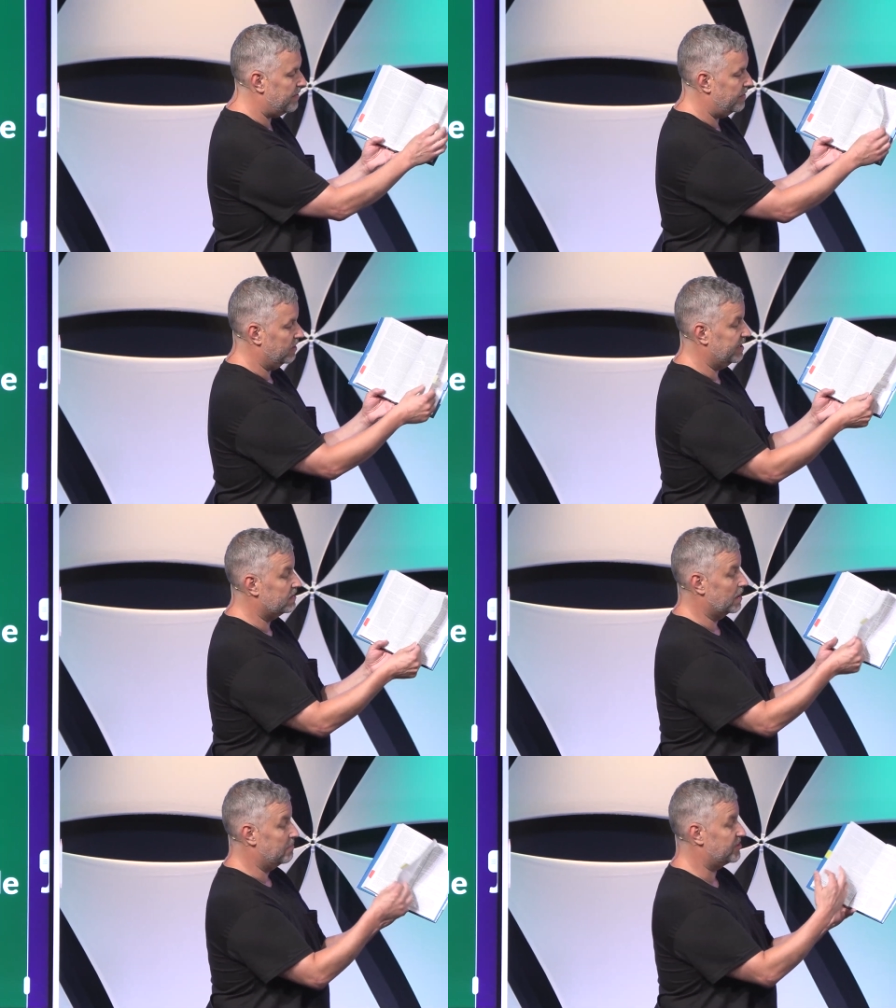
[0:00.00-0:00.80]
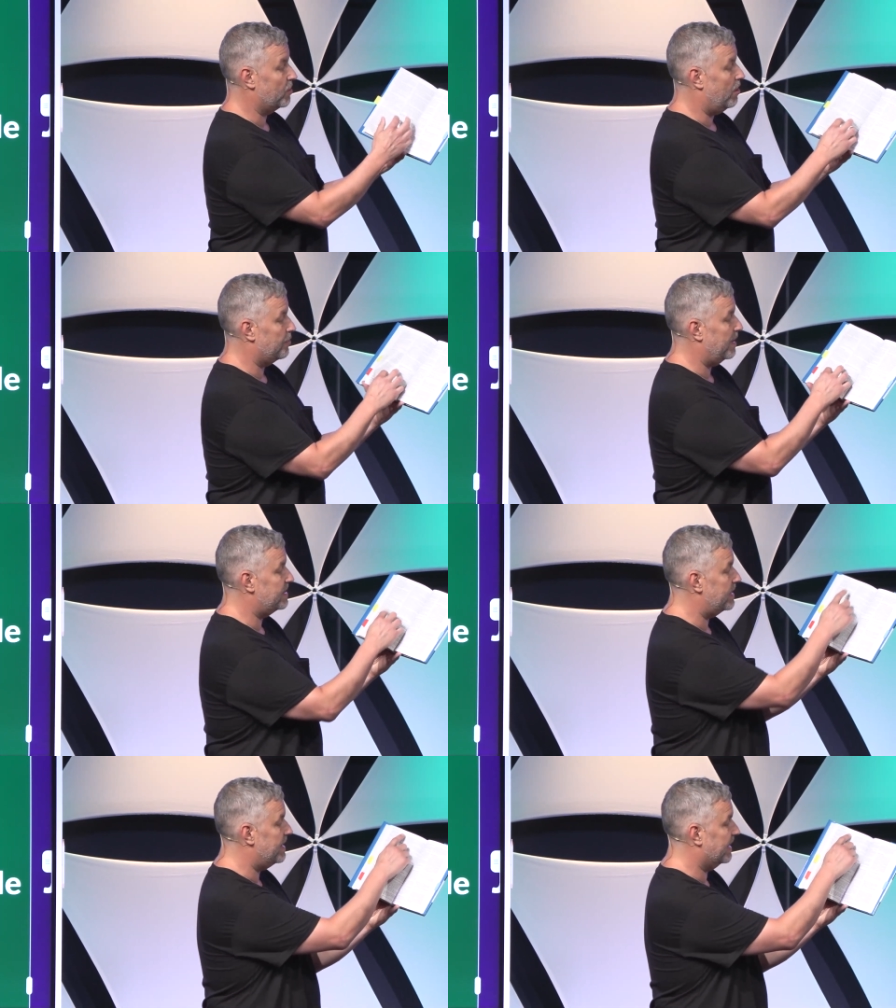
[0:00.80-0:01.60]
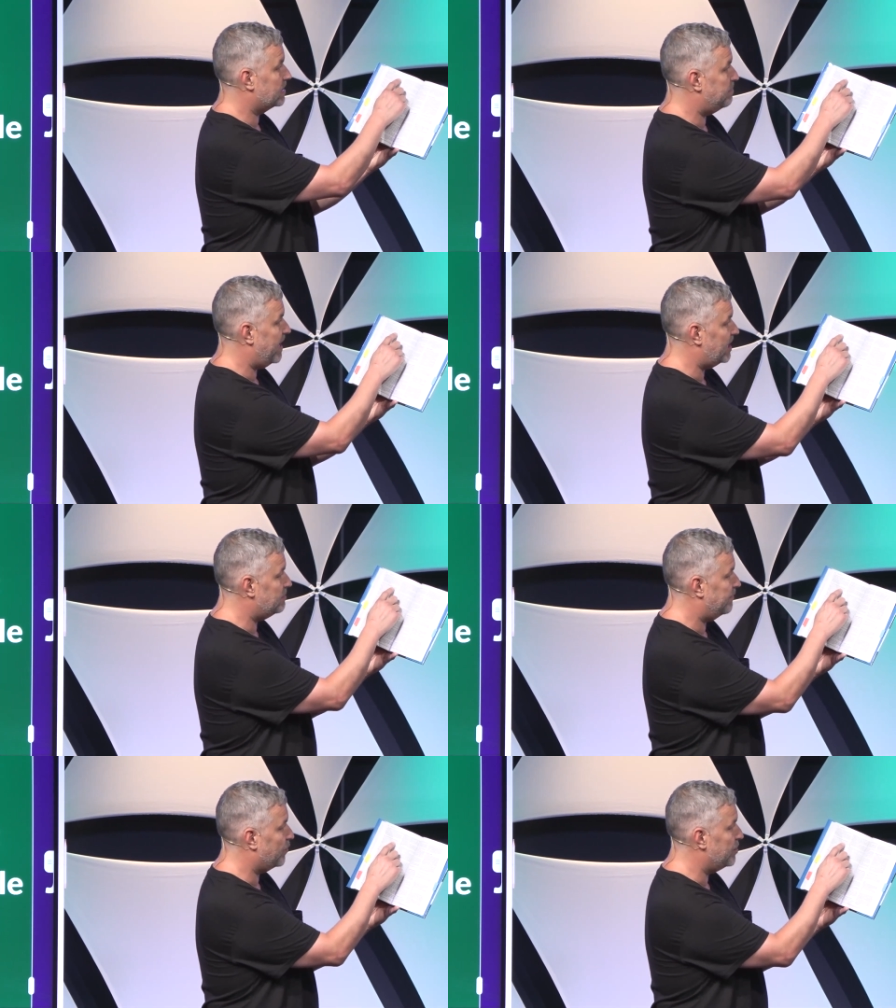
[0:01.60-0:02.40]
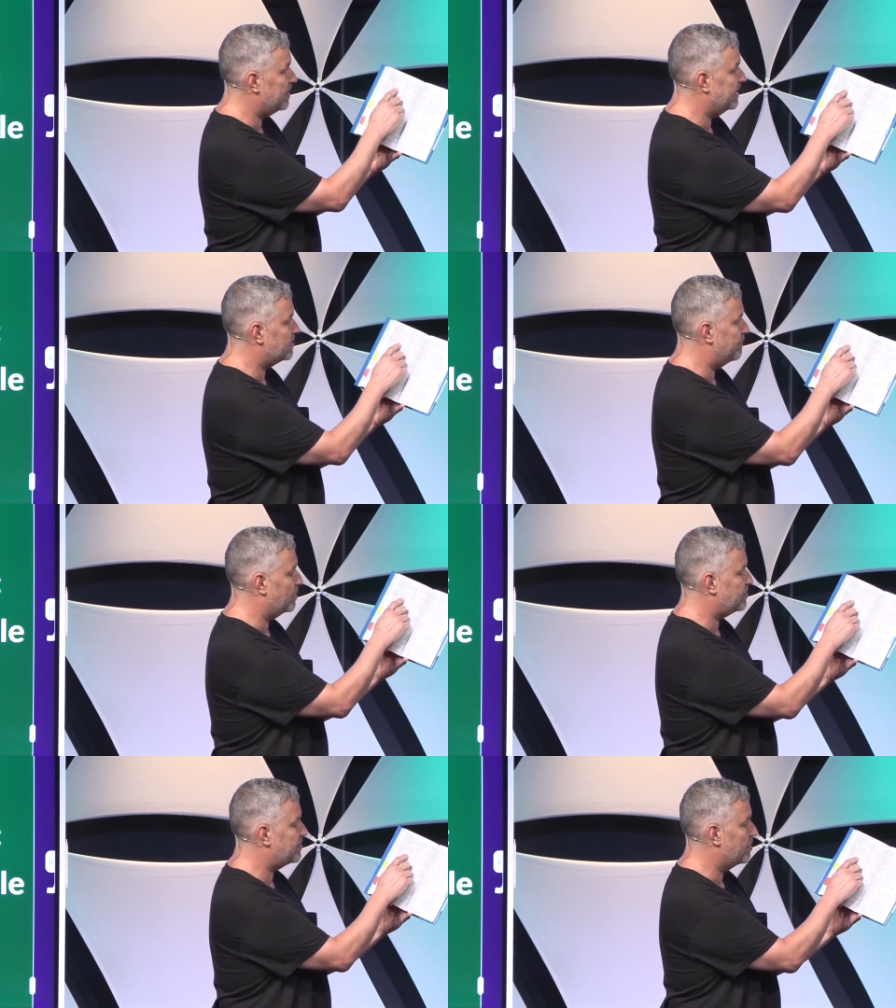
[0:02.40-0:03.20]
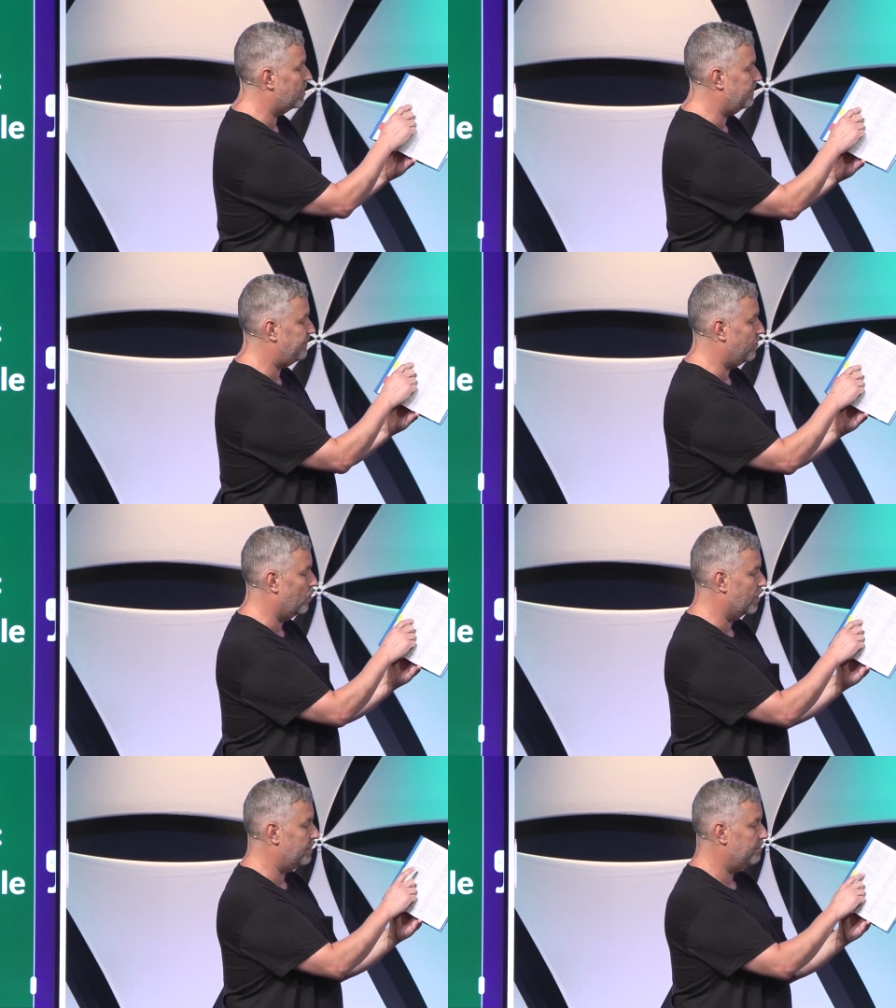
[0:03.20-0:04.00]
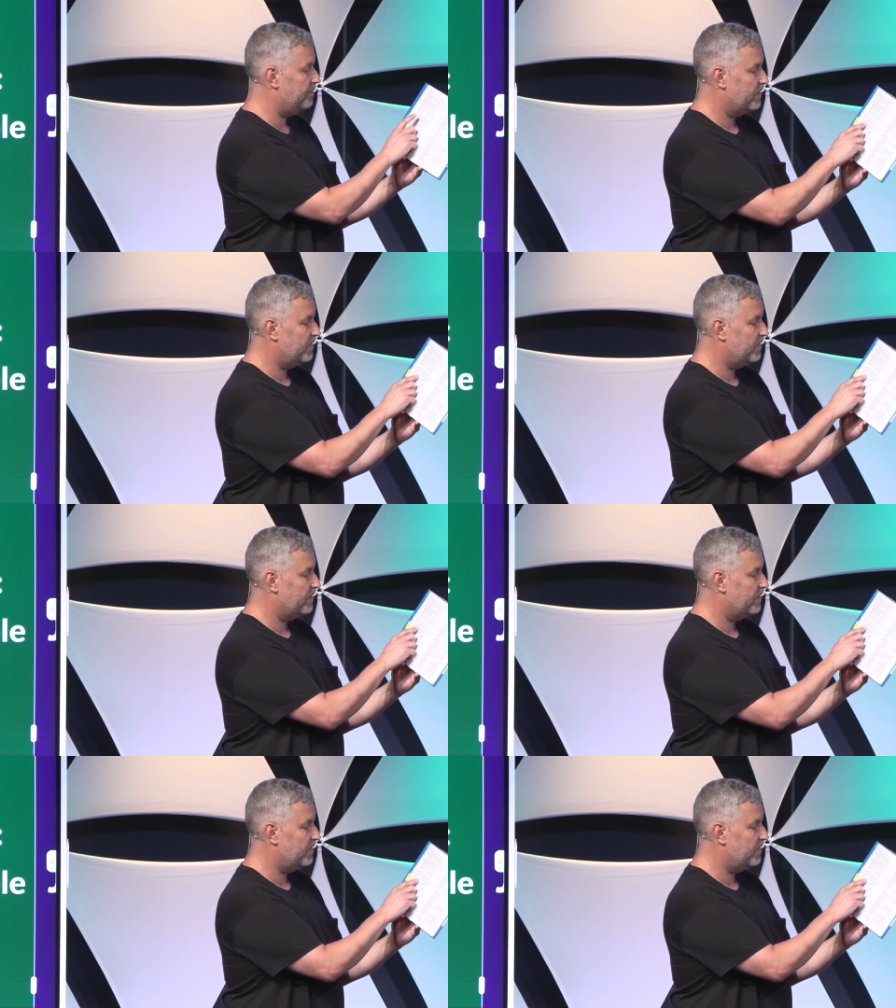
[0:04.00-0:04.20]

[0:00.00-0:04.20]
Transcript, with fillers: the little numbers go all the way to that next page before you get to verse 34.